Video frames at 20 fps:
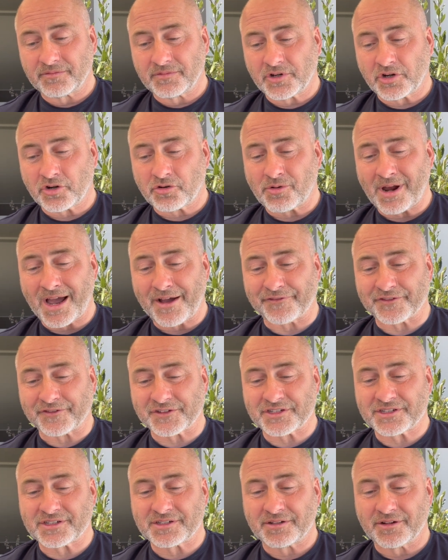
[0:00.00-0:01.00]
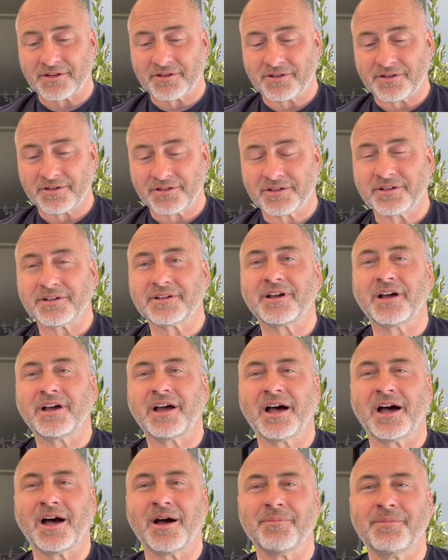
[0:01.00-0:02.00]
crafts
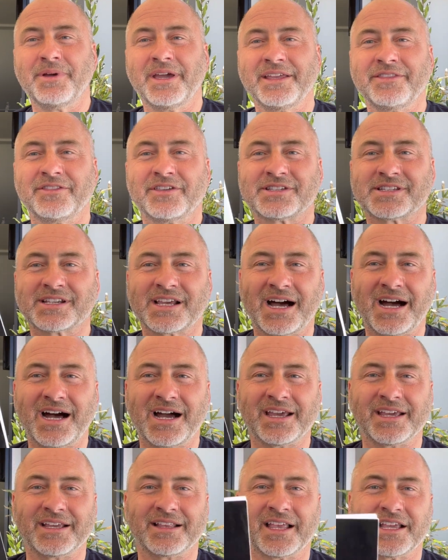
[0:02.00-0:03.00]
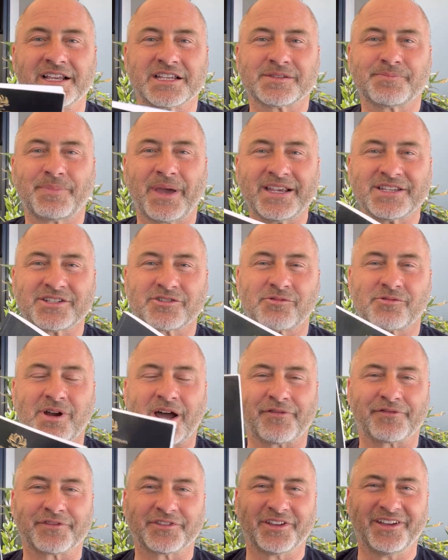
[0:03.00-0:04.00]
in the sky, like
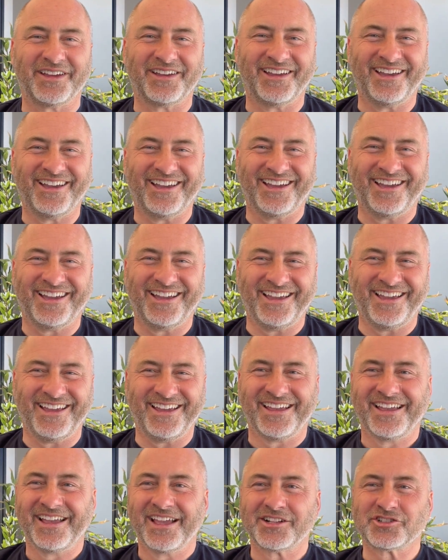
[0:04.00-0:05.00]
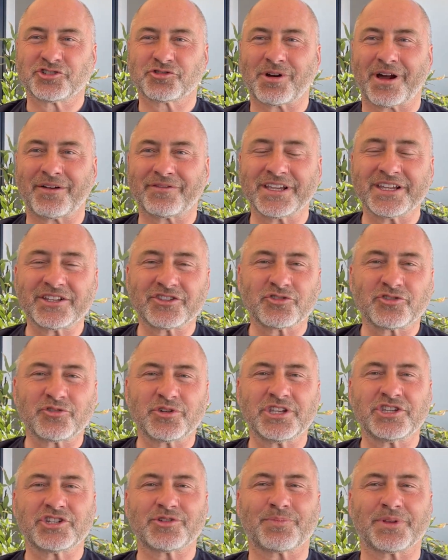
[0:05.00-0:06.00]
spacecraft, and traveling to
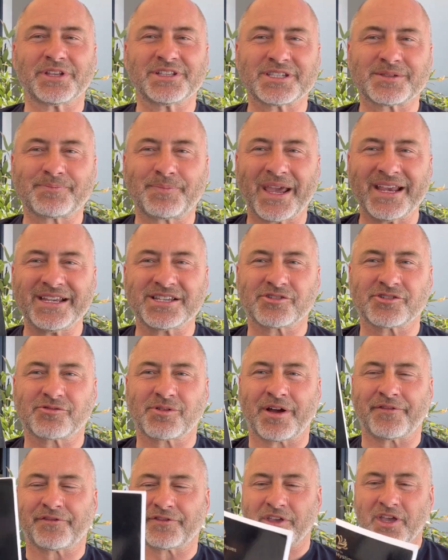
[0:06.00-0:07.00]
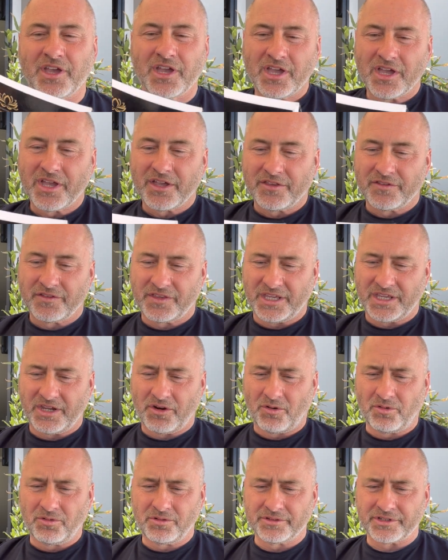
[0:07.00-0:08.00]
Egypt in spacecraft. The
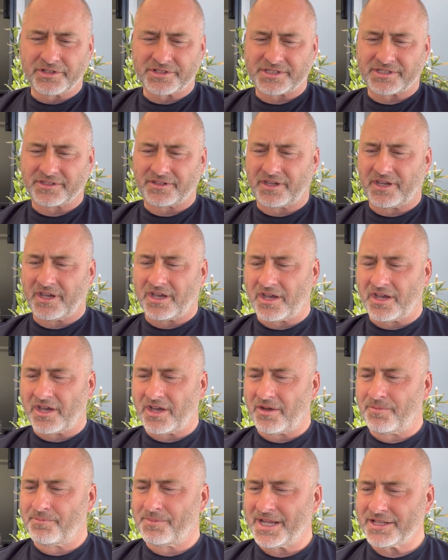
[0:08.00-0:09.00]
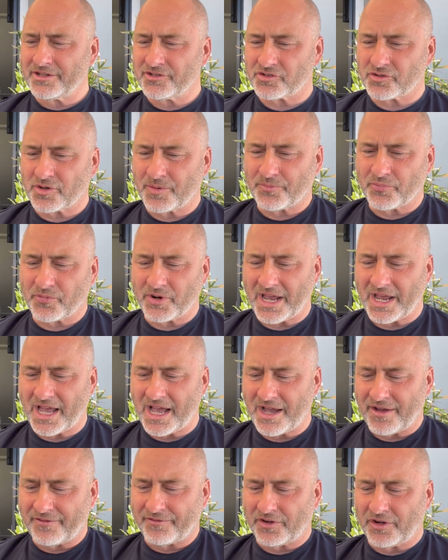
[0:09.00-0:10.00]
oldest manuscript we
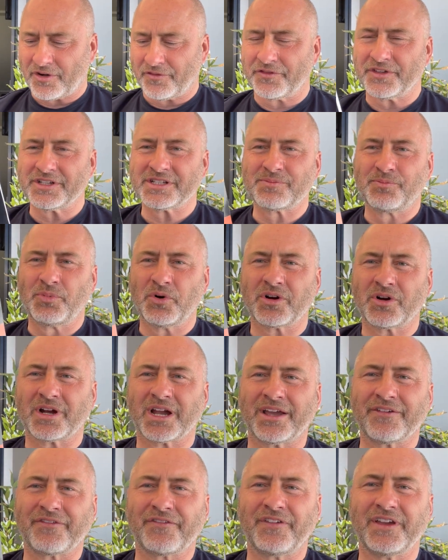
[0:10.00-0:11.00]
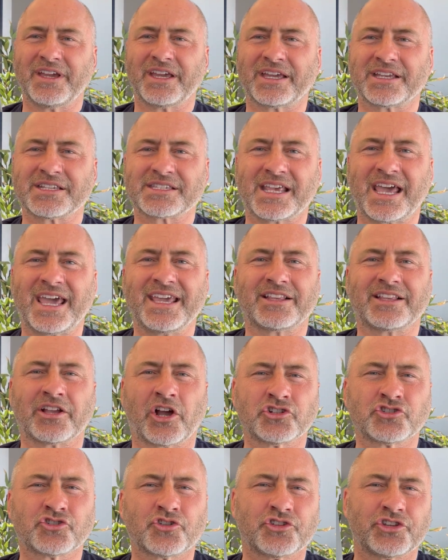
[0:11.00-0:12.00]
have of this book, I think, is
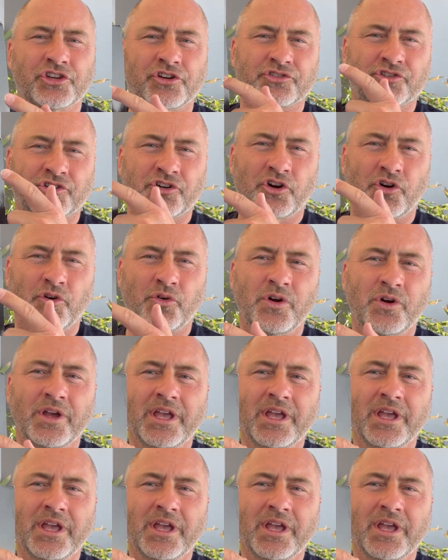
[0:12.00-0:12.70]
800 years ago.